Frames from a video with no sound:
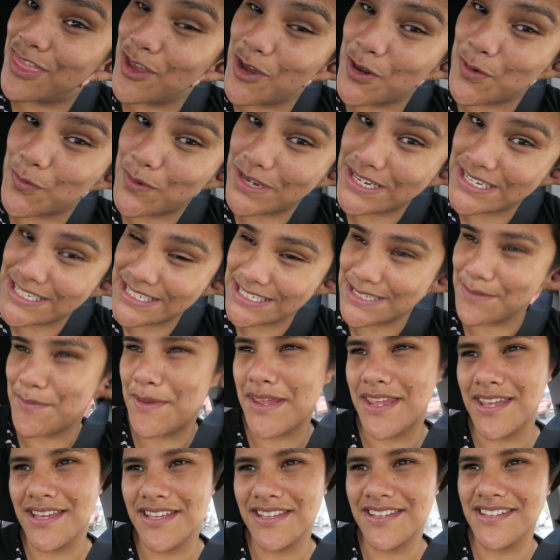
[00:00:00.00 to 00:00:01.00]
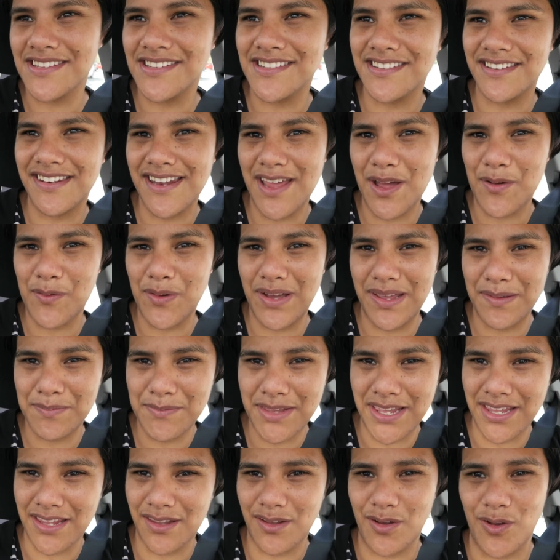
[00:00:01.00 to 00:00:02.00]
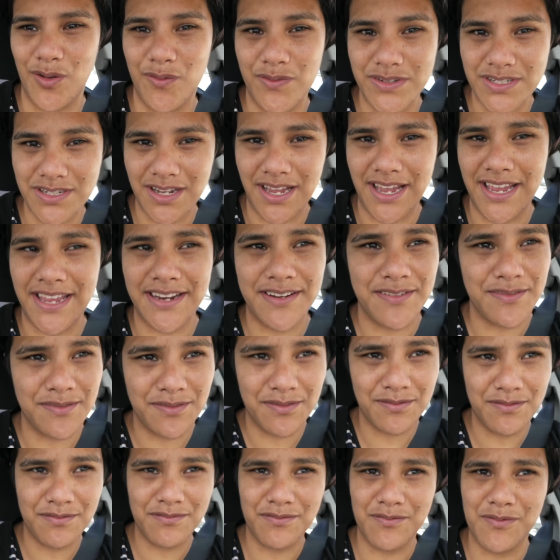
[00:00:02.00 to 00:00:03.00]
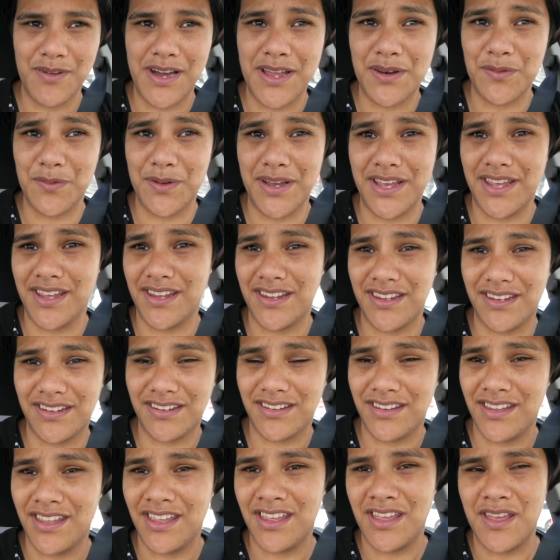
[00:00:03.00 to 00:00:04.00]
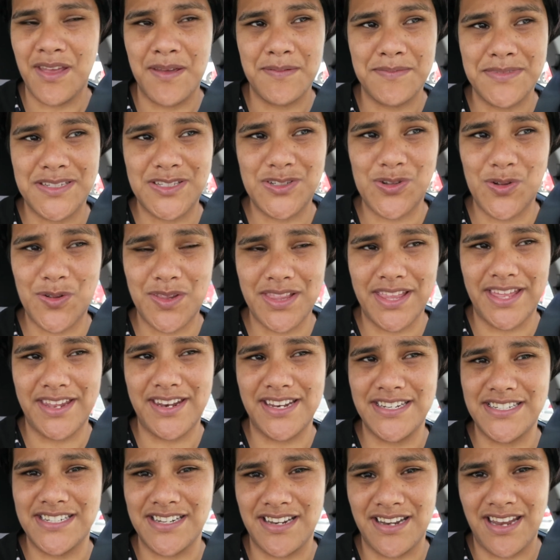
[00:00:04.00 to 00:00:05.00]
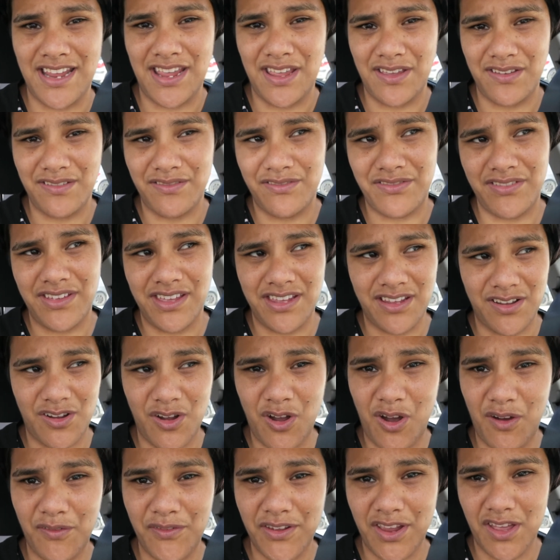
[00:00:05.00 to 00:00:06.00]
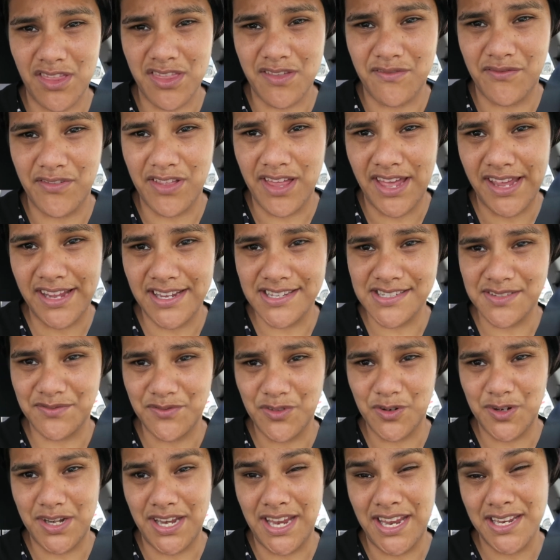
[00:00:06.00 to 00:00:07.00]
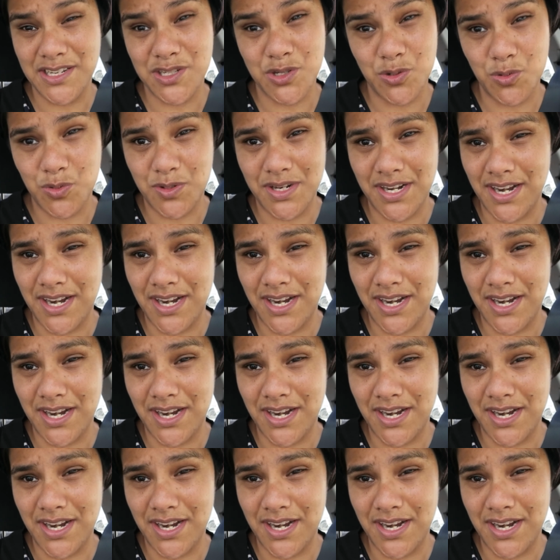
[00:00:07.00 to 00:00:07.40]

third wind because now I'm like overtired and wide awake. So glad I didn't have a coffee on the flight because I've already had two